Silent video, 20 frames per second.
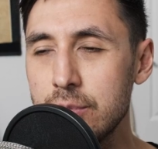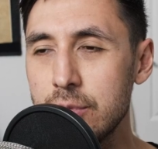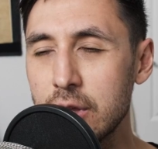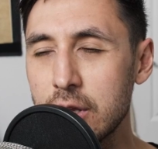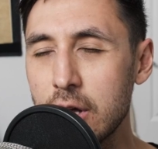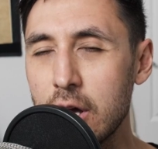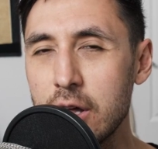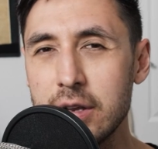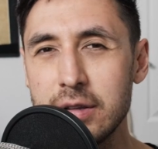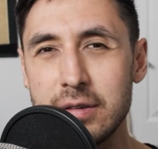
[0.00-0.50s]
the
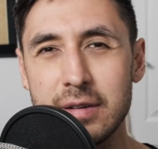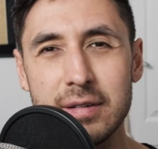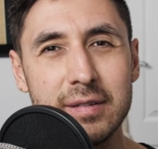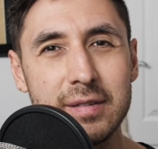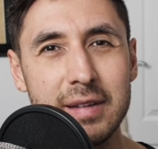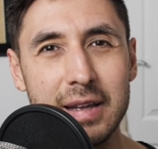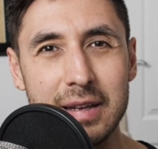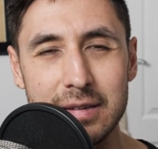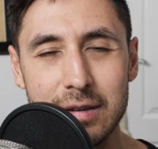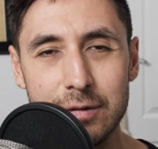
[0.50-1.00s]
kind of
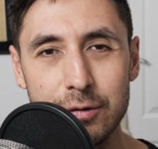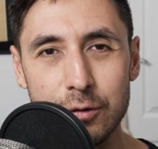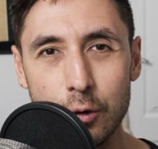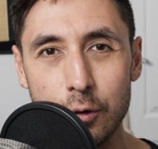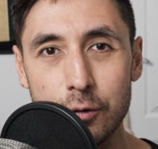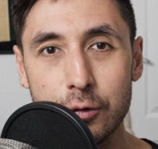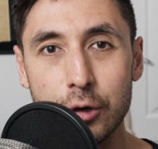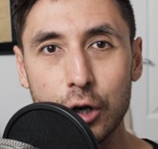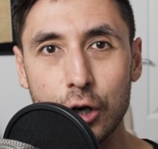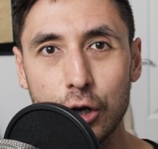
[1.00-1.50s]
distinctive
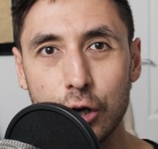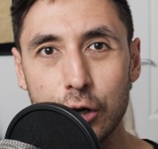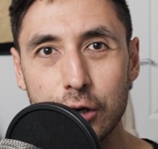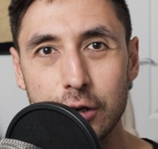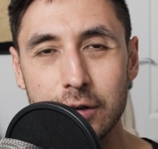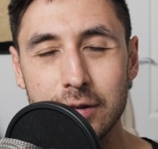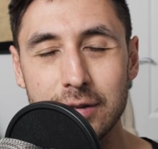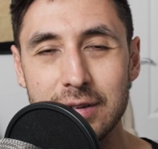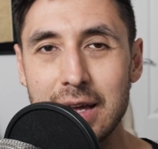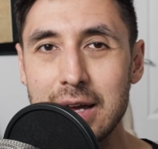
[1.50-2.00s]
sort of
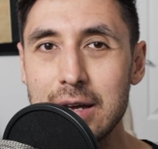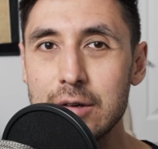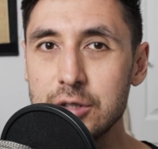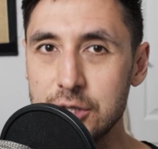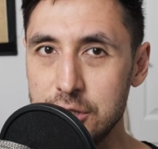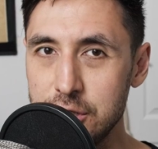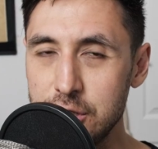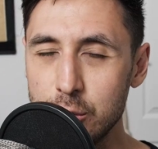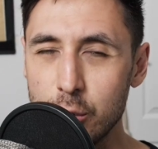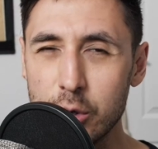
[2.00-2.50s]
sound,
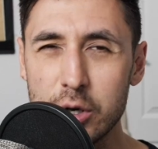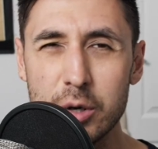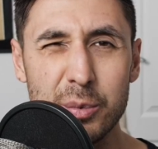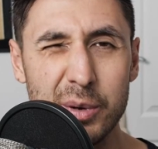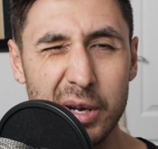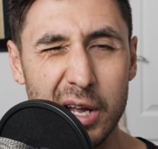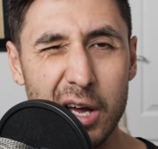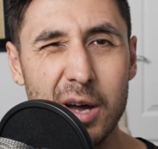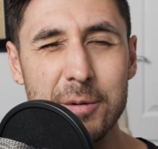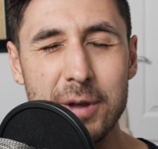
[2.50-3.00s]
you want to be
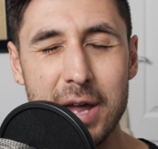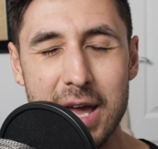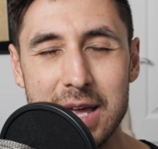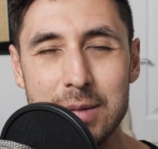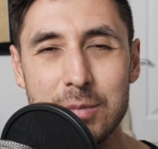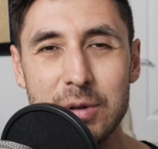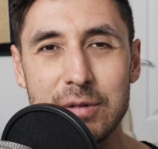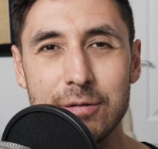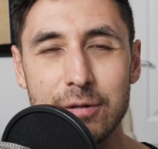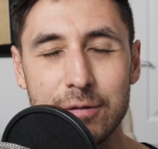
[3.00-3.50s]
kind of
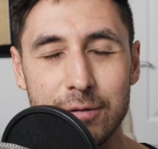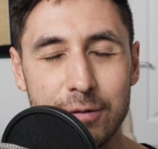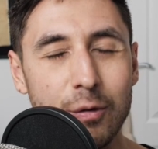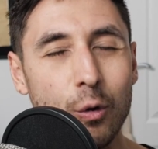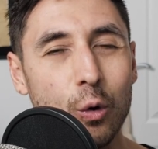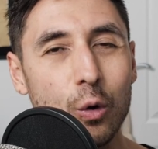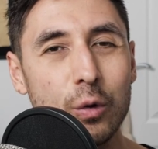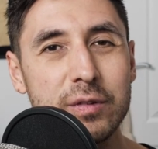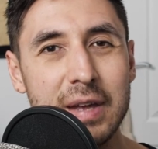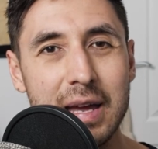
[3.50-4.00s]
aiming for
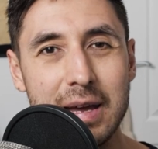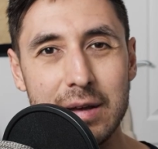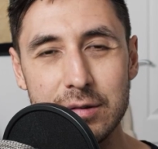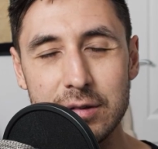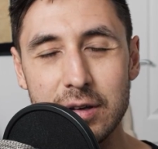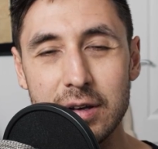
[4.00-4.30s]
4 sounds